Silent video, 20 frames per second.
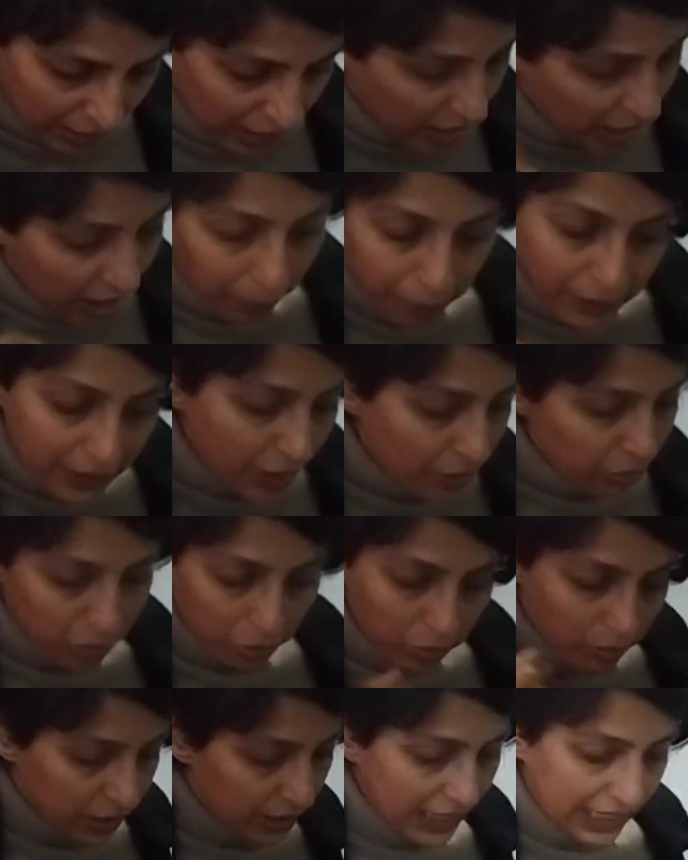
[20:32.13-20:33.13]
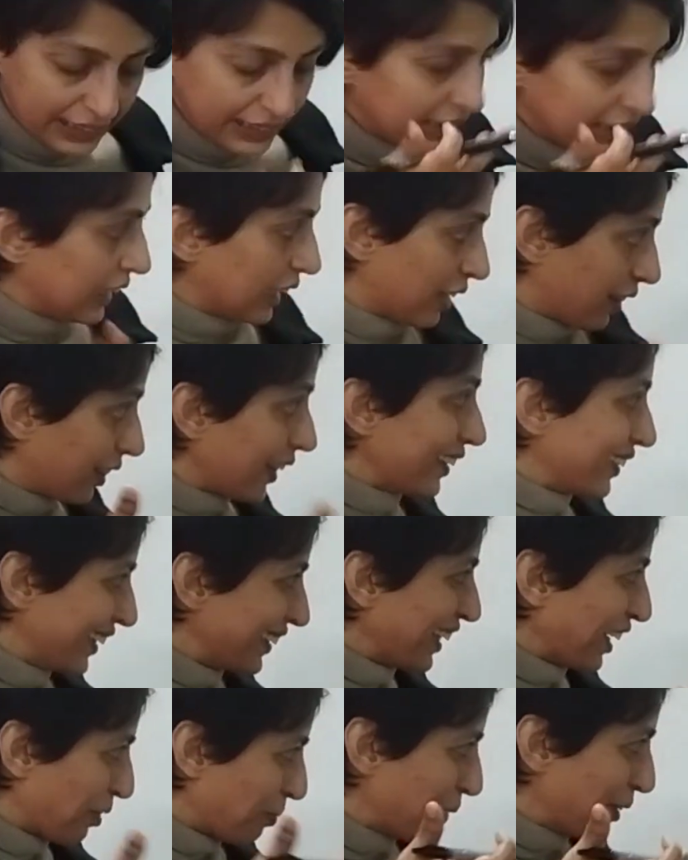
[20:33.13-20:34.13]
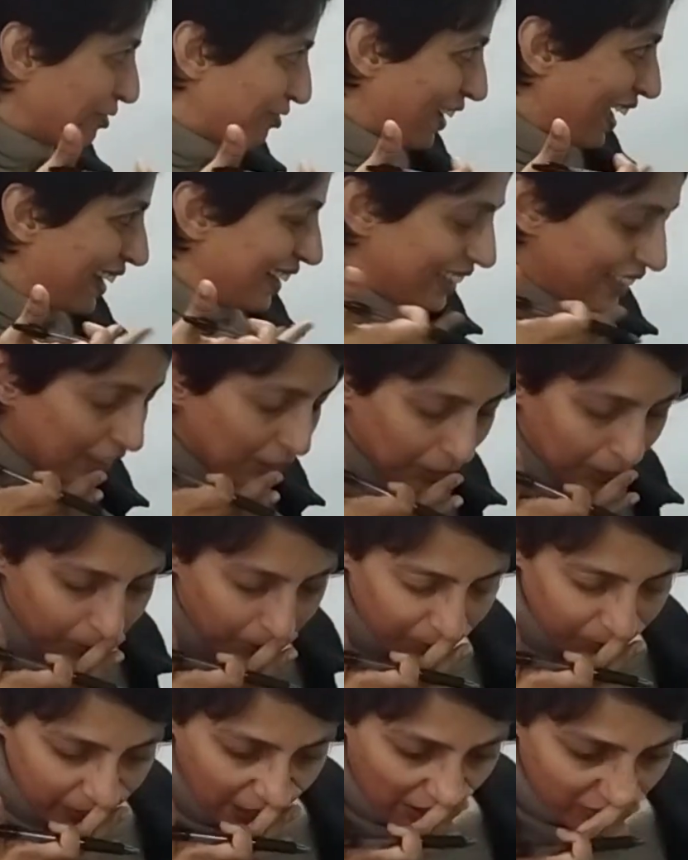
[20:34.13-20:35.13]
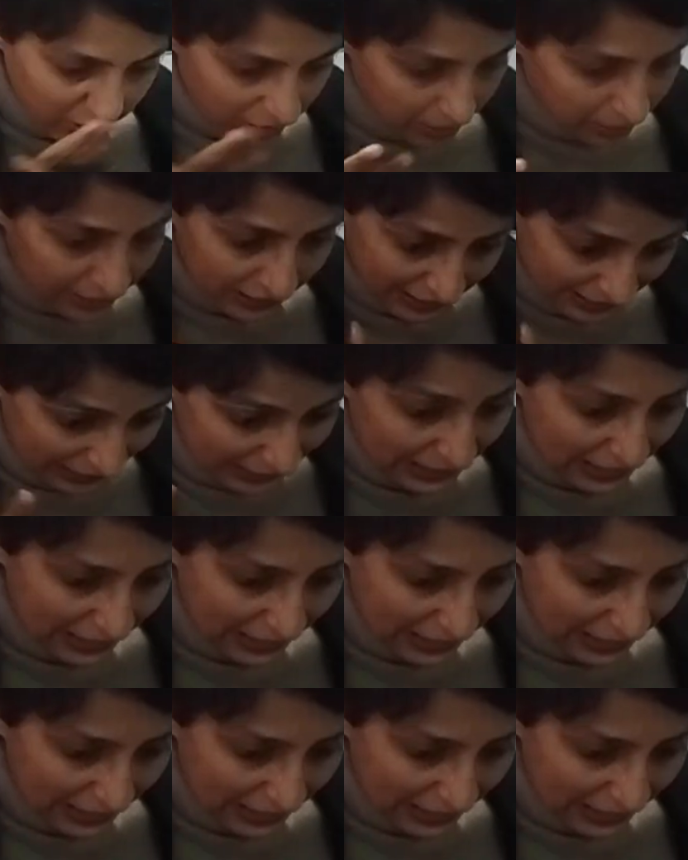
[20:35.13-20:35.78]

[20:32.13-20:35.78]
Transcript: Urban and rural, I think that's been fairly sort of covered, that